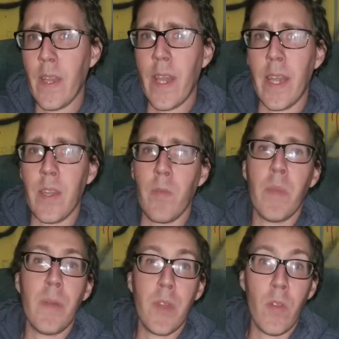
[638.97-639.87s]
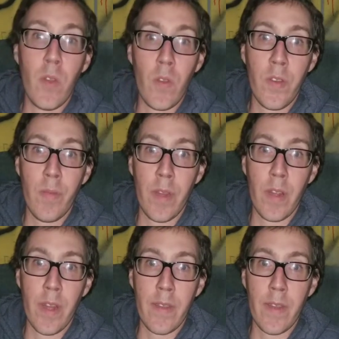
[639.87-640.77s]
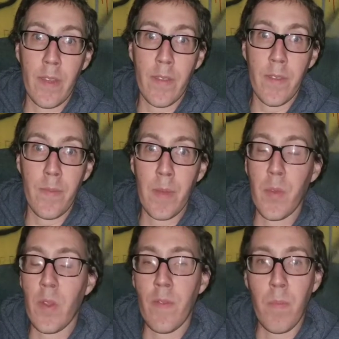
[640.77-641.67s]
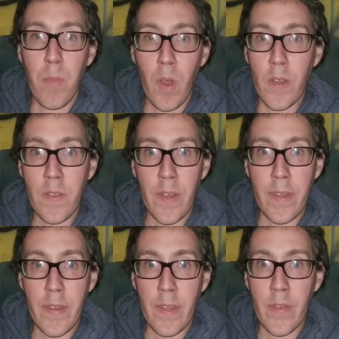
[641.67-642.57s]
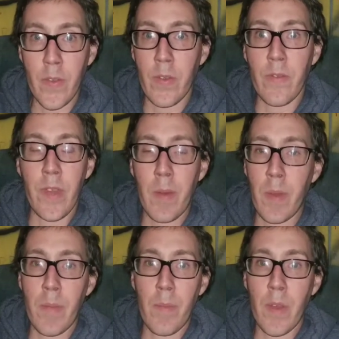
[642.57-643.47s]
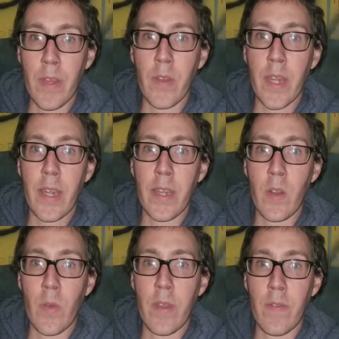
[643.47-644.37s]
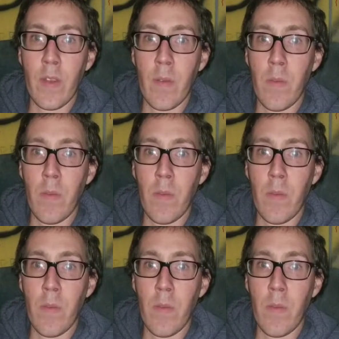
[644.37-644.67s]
and maybe you know somebody like this, maybe you have a boss like this, or a family member that you can't get away from,